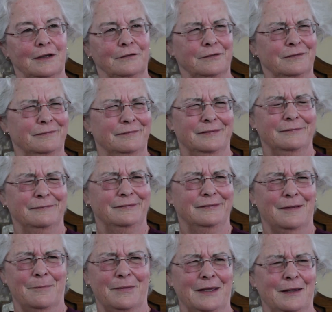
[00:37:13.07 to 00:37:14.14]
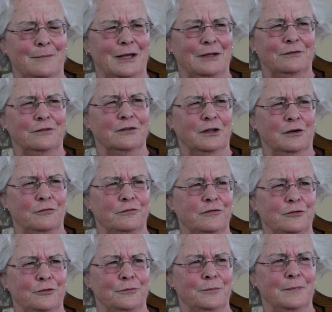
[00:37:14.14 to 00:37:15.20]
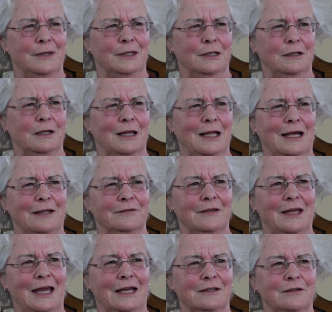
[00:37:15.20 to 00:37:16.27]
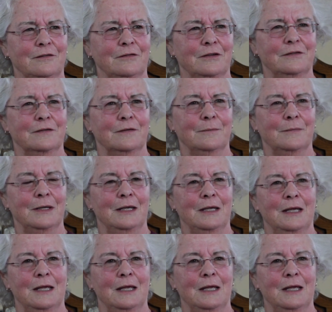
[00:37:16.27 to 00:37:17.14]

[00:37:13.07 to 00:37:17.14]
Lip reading: something about slow food and middle class activism.